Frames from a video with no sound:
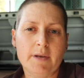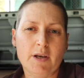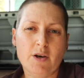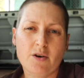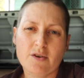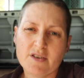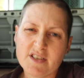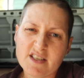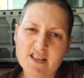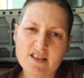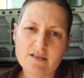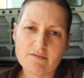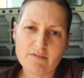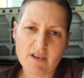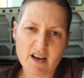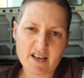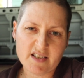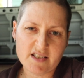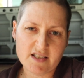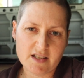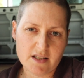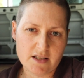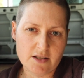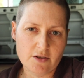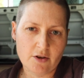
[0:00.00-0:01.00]
because the
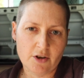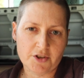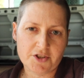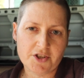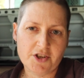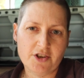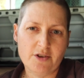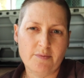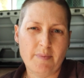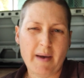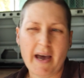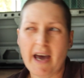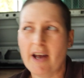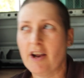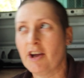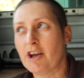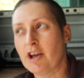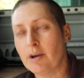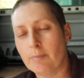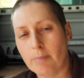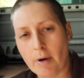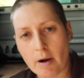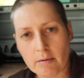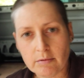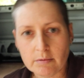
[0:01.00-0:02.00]
rust is not too bad, I
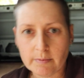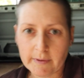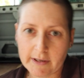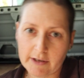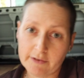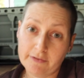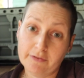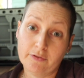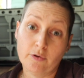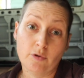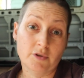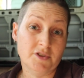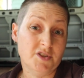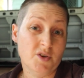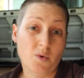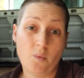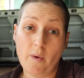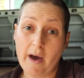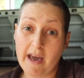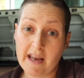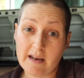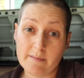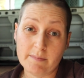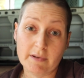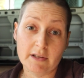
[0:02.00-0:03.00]
could probably afford to
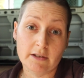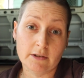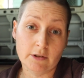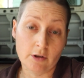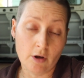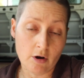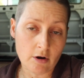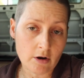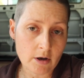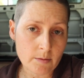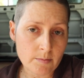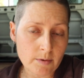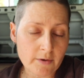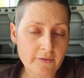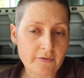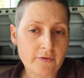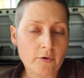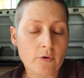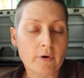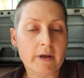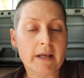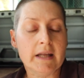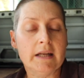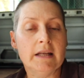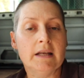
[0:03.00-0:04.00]
wait a bit longer
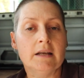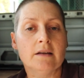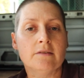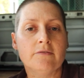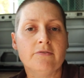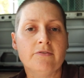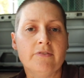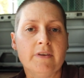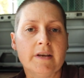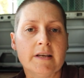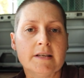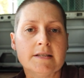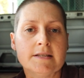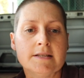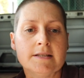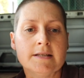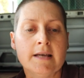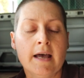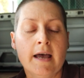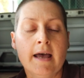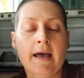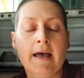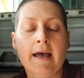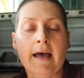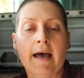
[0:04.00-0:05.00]
before getting it fixed.
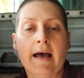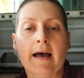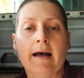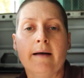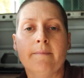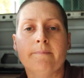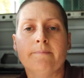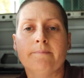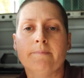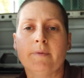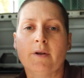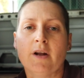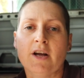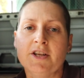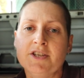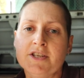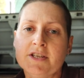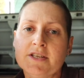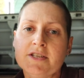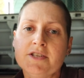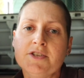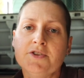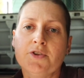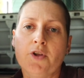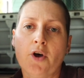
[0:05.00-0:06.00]
But I
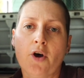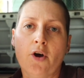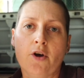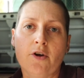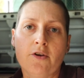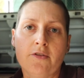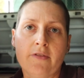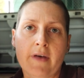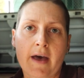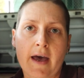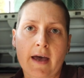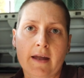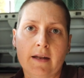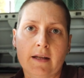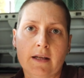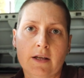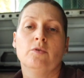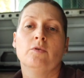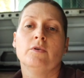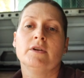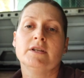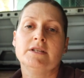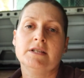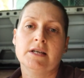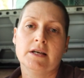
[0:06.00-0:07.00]
just know that in
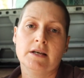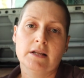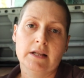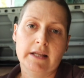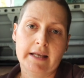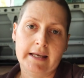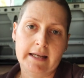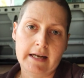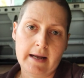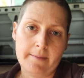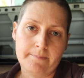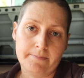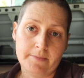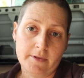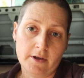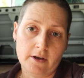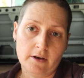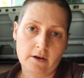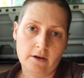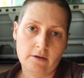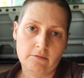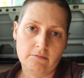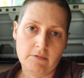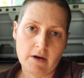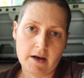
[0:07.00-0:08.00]
order to clean up
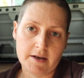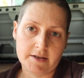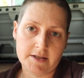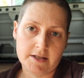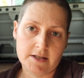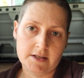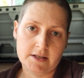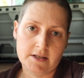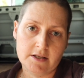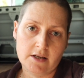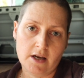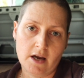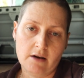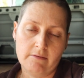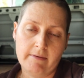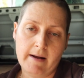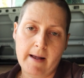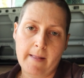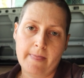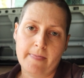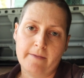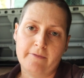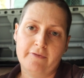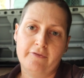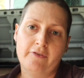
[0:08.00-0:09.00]
the rust
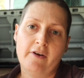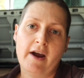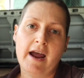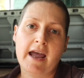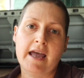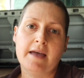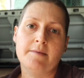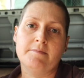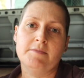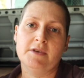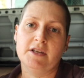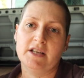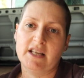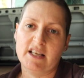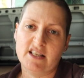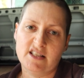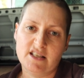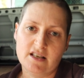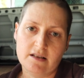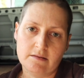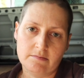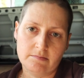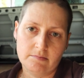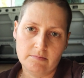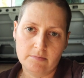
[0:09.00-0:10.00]
around the frame, you need
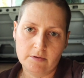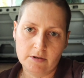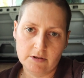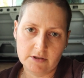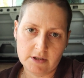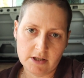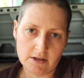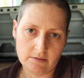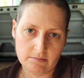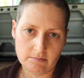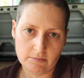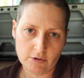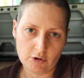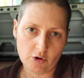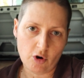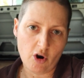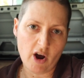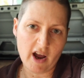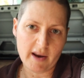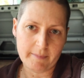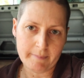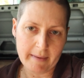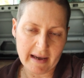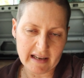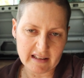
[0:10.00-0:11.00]
to
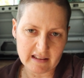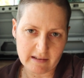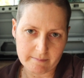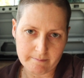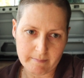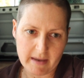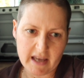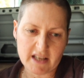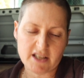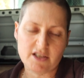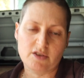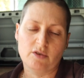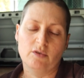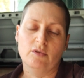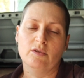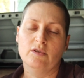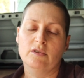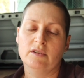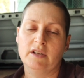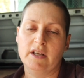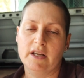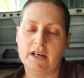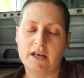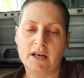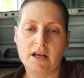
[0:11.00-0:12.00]
grind back the
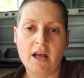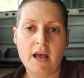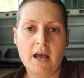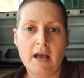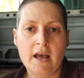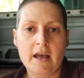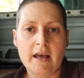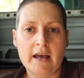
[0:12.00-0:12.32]
metal and